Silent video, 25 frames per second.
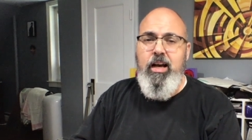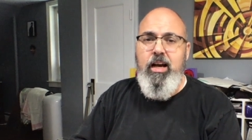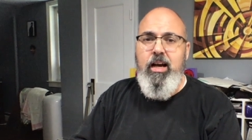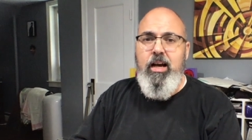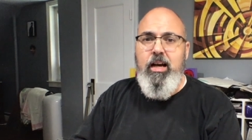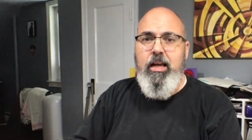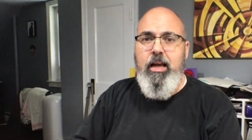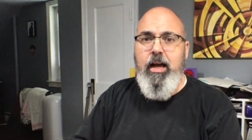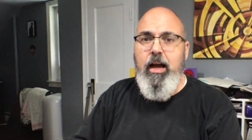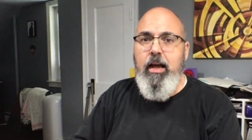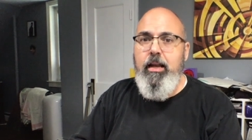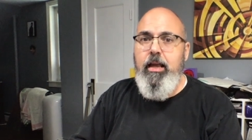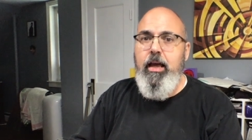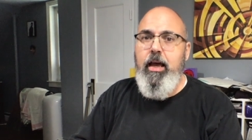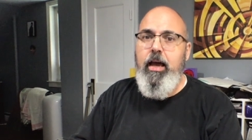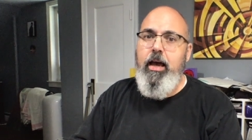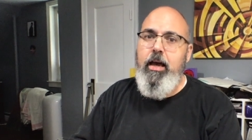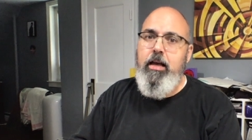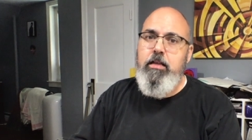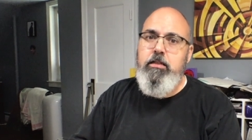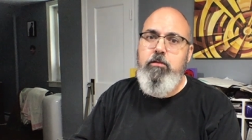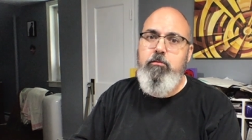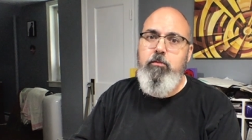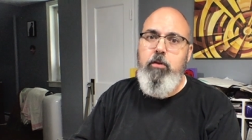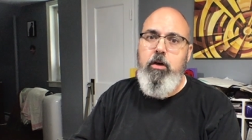kind of
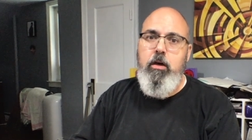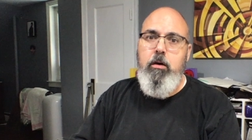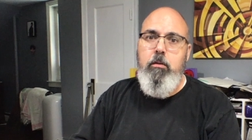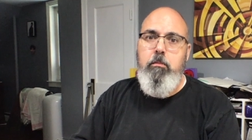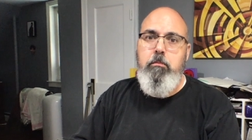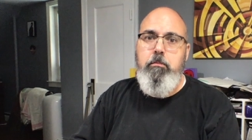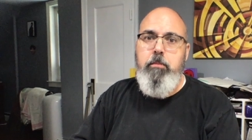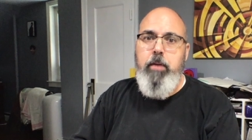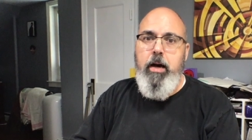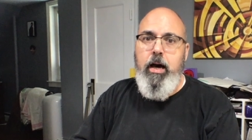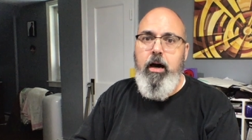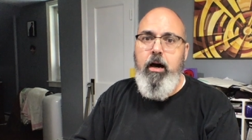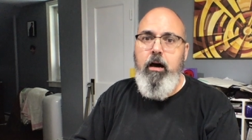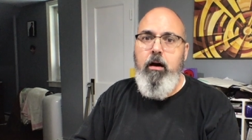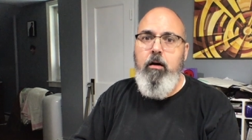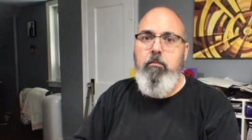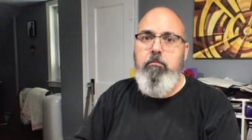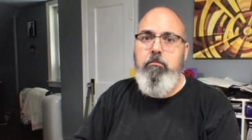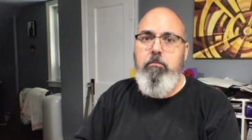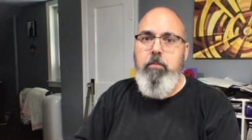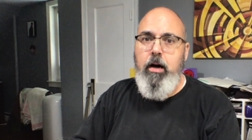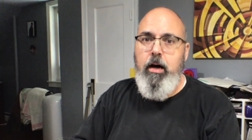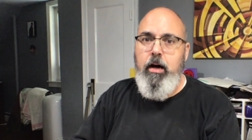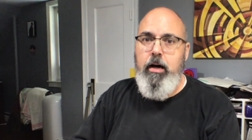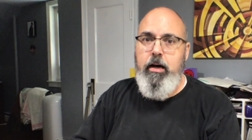ask me about
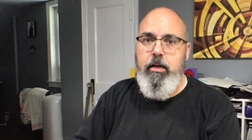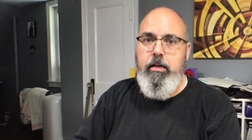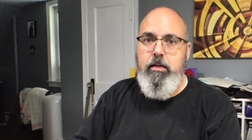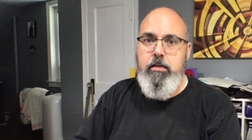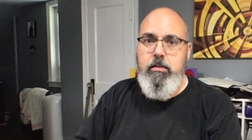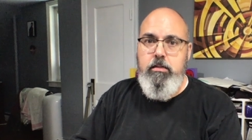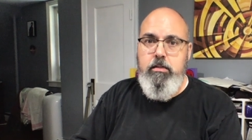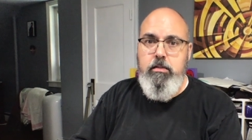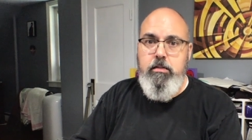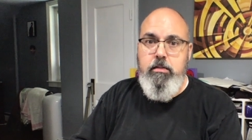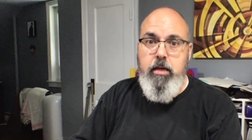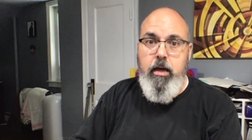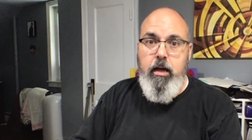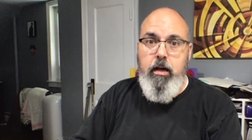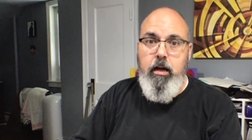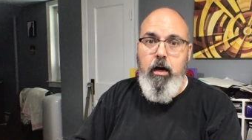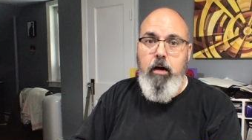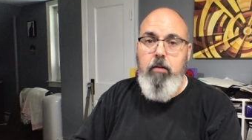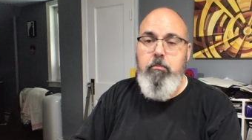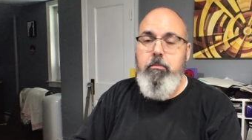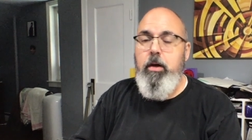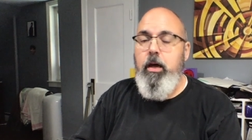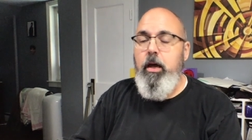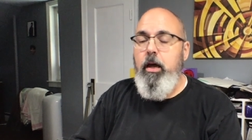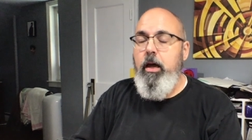my
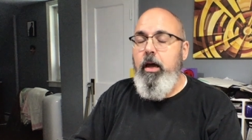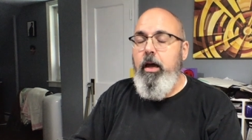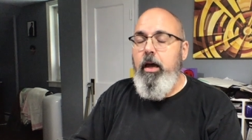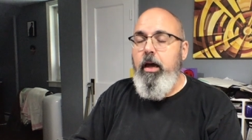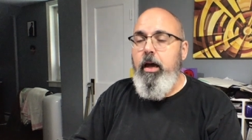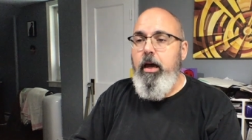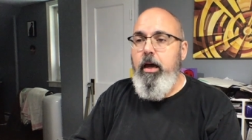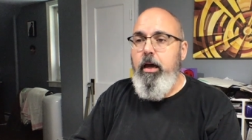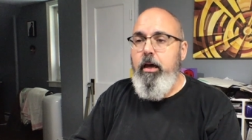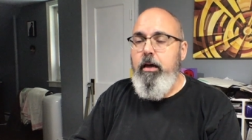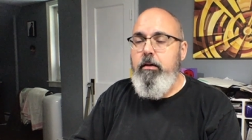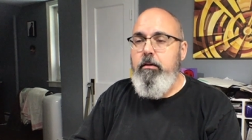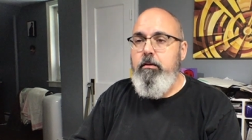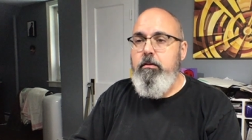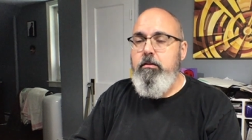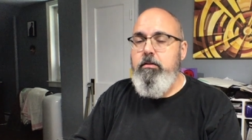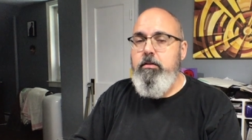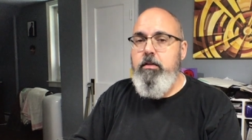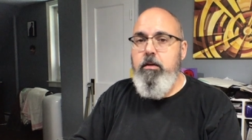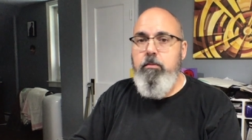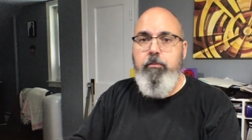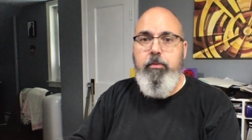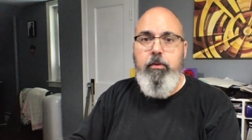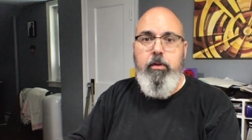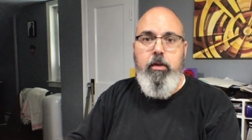setup. And
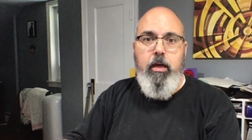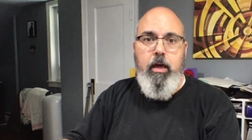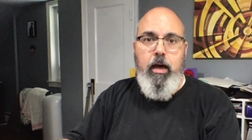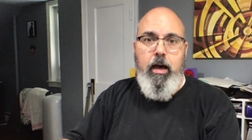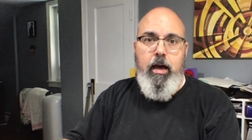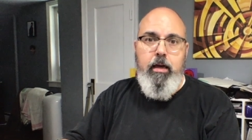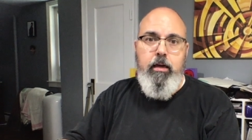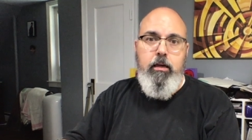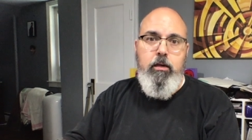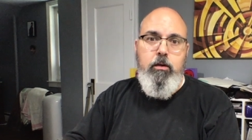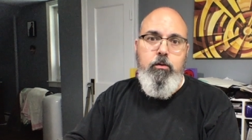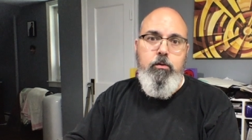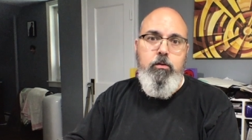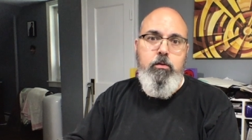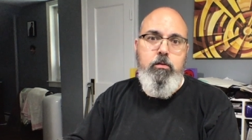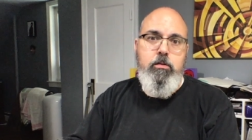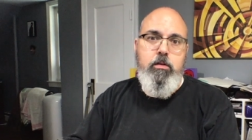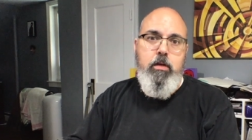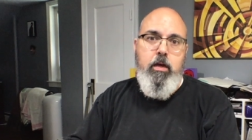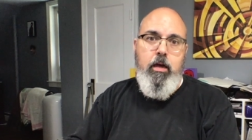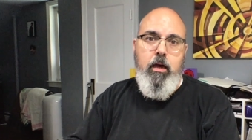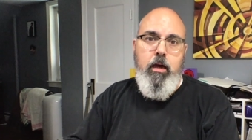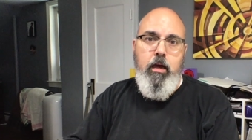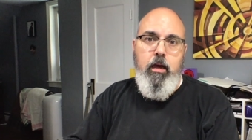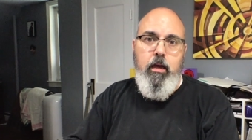simply, I use
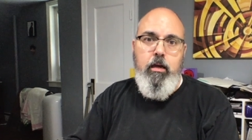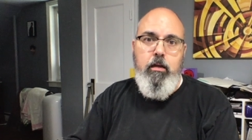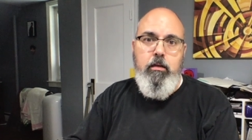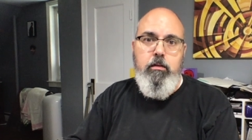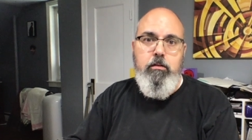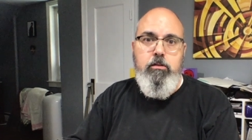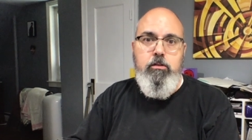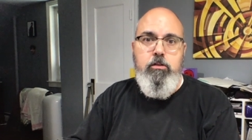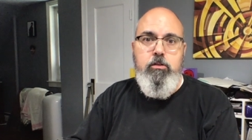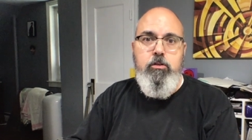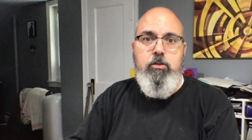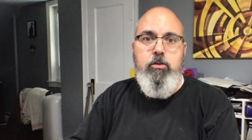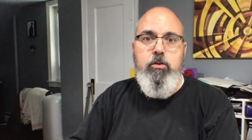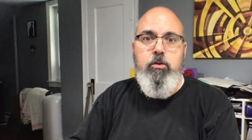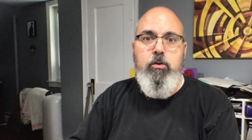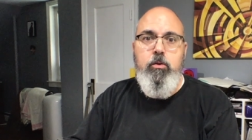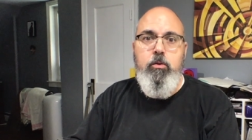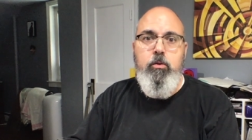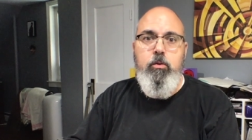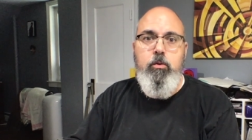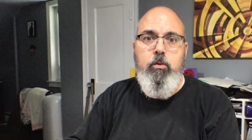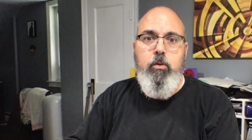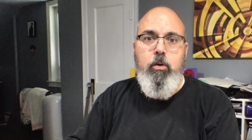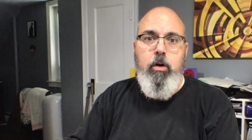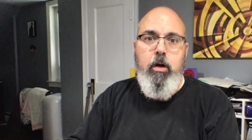a
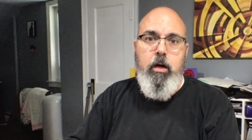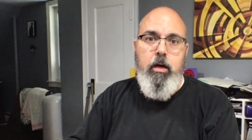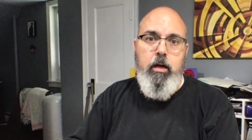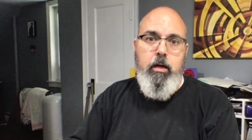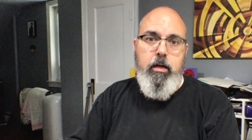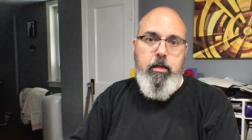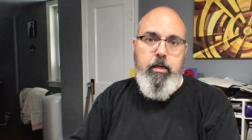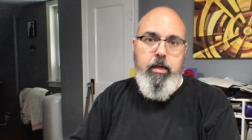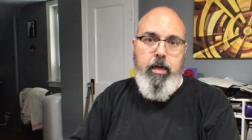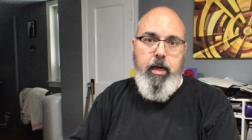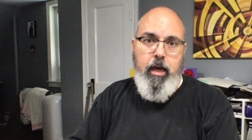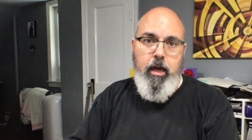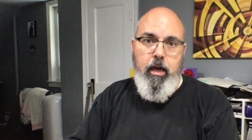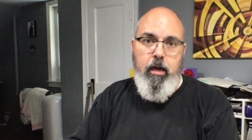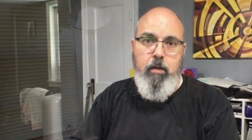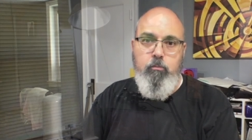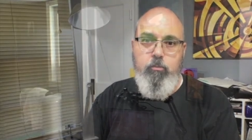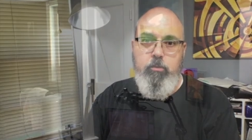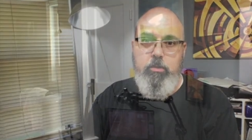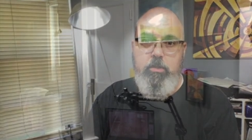two camera